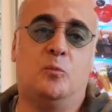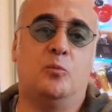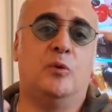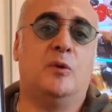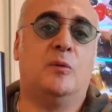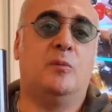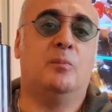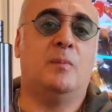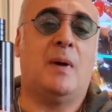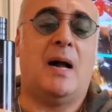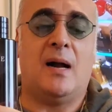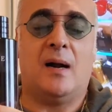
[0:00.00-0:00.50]
it
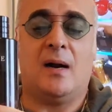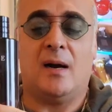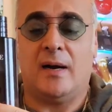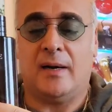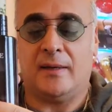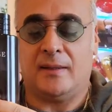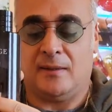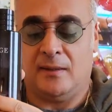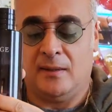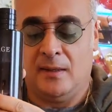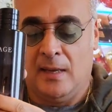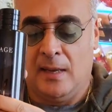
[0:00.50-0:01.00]
with my
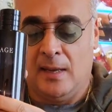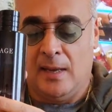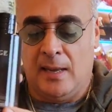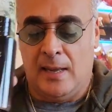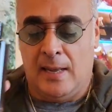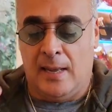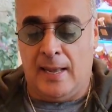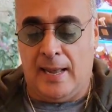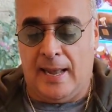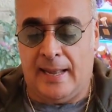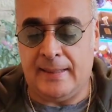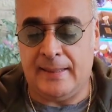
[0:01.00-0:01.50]
heart.
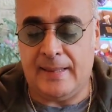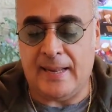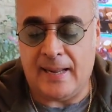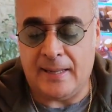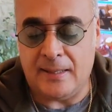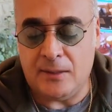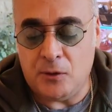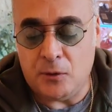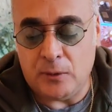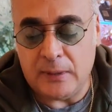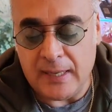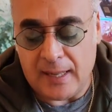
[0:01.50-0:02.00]
And
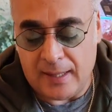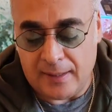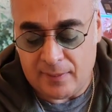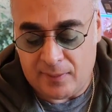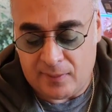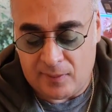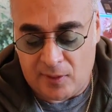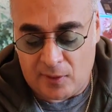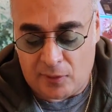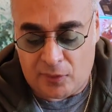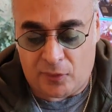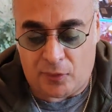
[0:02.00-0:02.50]
then you got
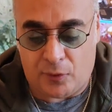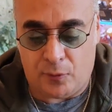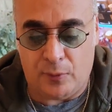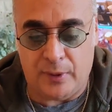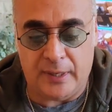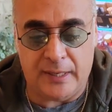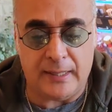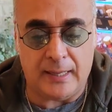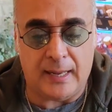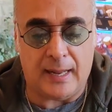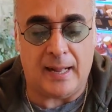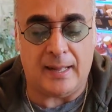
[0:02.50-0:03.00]
the
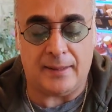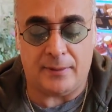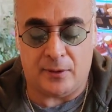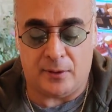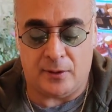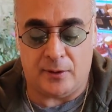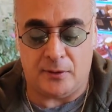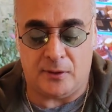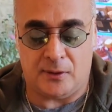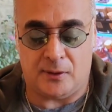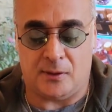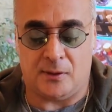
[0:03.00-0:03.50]
3
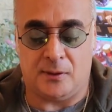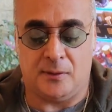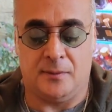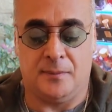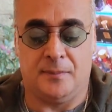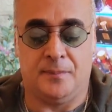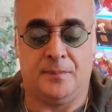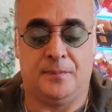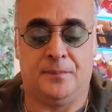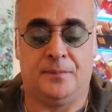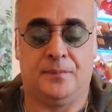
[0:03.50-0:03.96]
others.